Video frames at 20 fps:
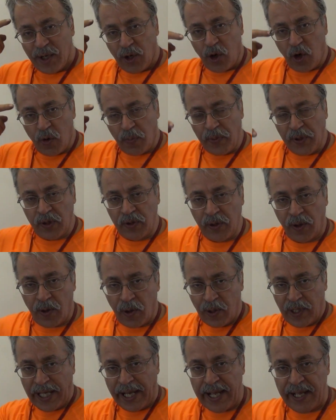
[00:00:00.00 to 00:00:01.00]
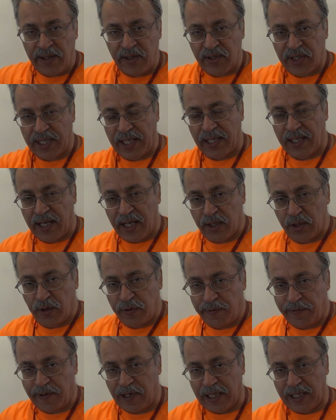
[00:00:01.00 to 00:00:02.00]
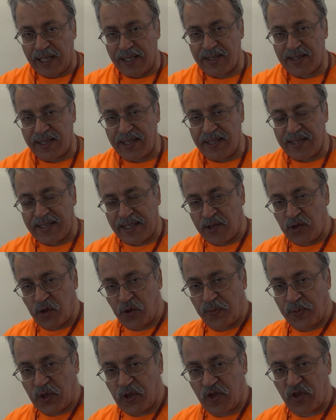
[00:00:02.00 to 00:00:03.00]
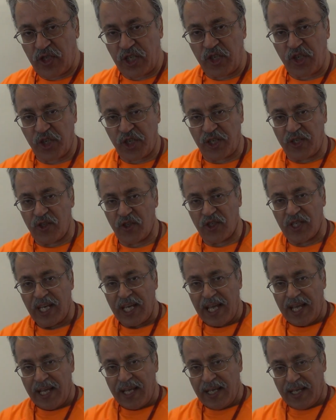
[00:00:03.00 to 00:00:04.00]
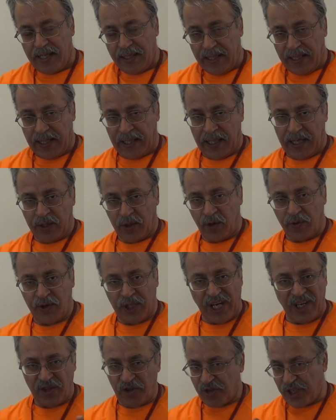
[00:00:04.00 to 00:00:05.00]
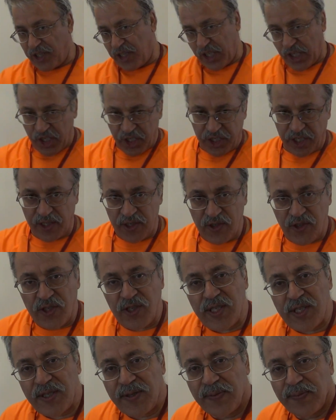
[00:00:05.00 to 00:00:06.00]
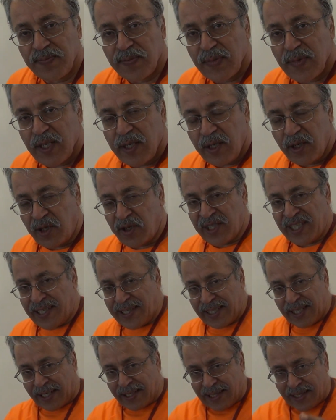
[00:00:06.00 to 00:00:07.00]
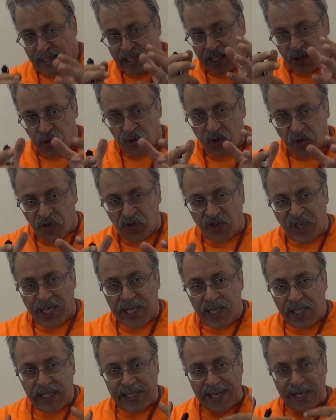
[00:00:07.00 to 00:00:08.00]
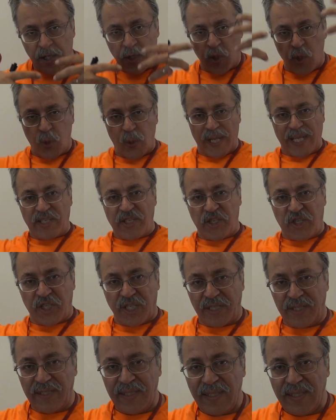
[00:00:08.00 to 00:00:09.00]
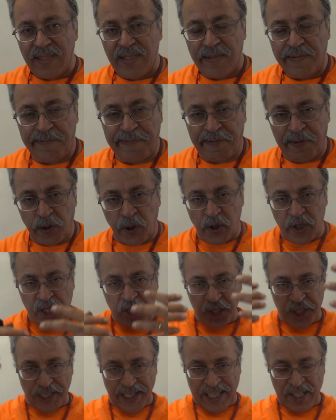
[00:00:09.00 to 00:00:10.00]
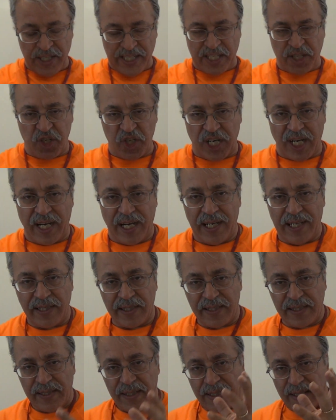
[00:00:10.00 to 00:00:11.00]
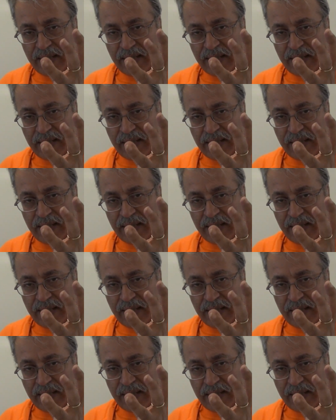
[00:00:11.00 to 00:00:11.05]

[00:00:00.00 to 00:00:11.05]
opened hole, enter a lot of fallacies and superstitions, a lot of contradictions, or did not let you think and question, flourish as a child.